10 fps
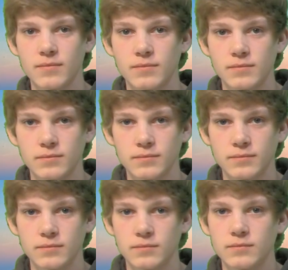
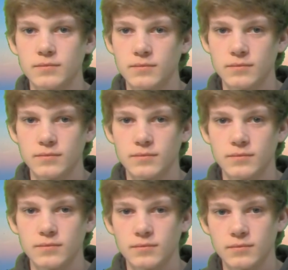
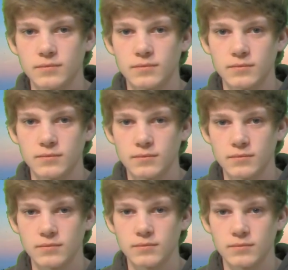
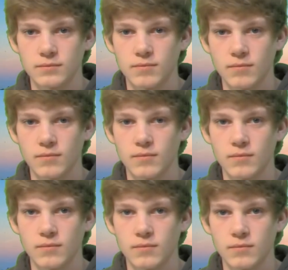(silent)